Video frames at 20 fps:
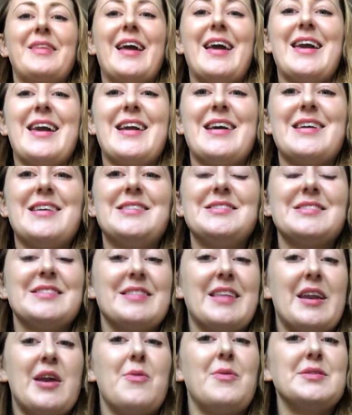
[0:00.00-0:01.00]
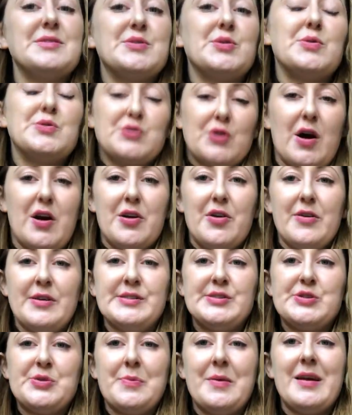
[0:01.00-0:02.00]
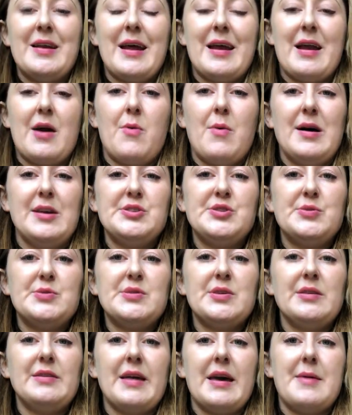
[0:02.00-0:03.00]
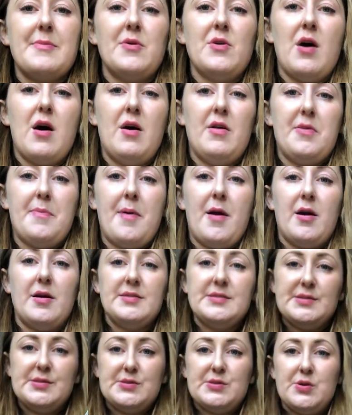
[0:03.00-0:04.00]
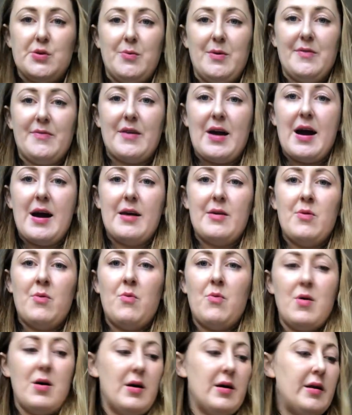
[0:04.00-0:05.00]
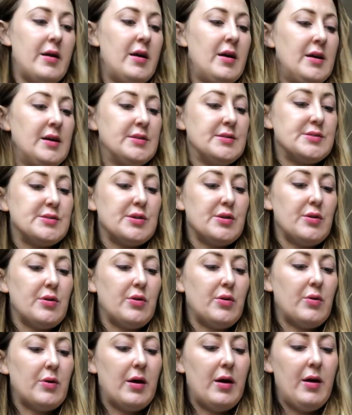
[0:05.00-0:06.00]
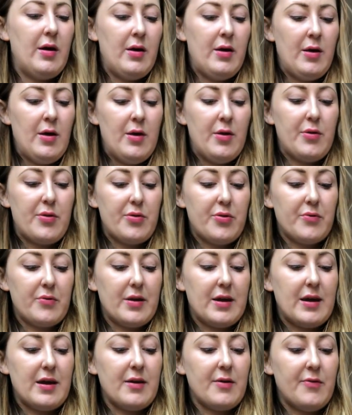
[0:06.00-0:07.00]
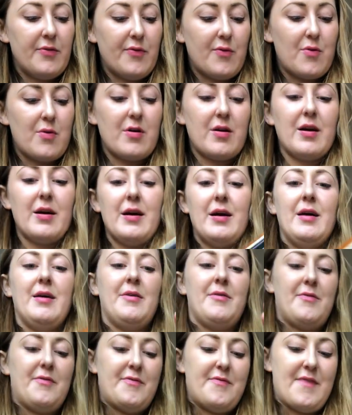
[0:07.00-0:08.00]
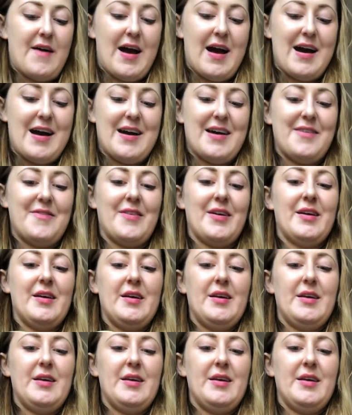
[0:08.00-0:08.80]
And then so draw your instrument, and I want you to label all the parts. So we've got 1, 2, 3, 4, 5,